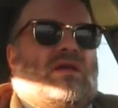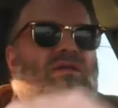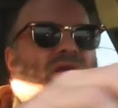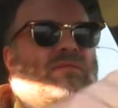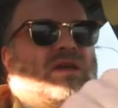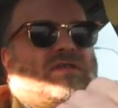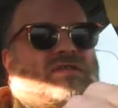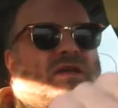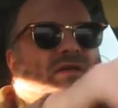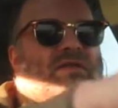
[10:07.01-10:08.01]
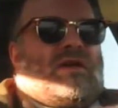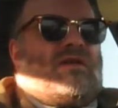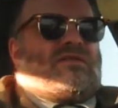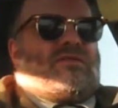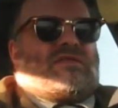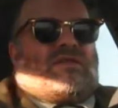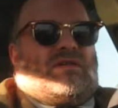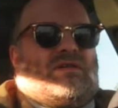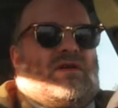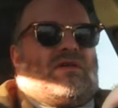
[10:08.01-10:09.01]
10 minutes later, the house was
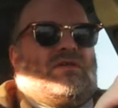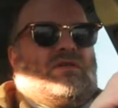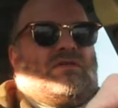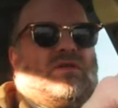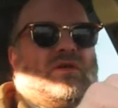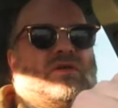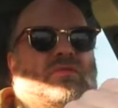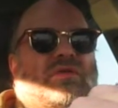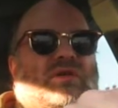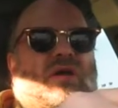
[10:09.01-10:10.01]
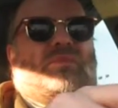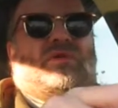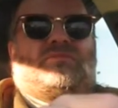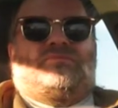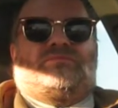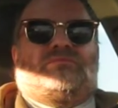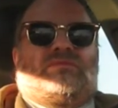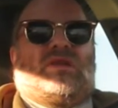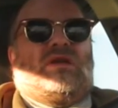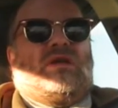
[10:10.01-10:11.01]
still dark. No door had opened up.
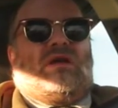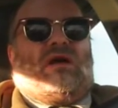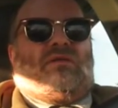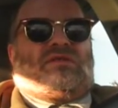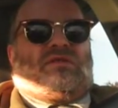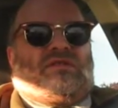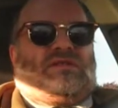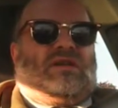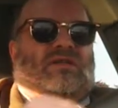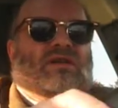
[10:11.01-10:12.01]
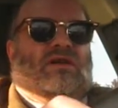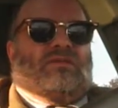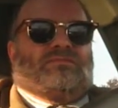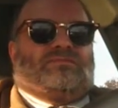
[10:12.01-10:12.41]
I was still sitting there.